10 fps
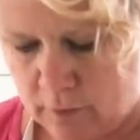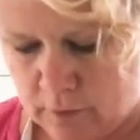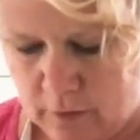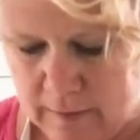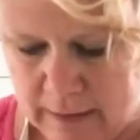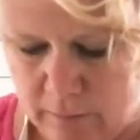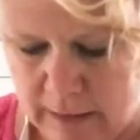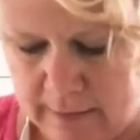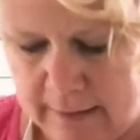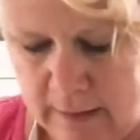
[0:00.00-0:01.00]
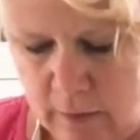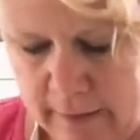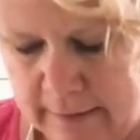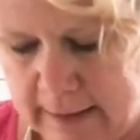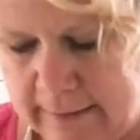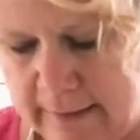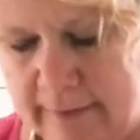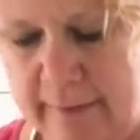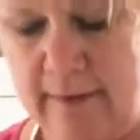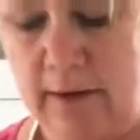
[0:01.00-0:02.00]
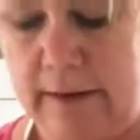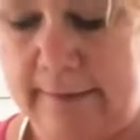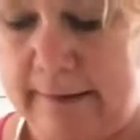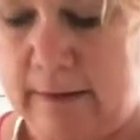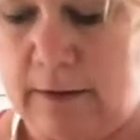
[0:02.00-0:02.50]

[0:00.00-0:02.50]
and then it makes it nice and easy to slice.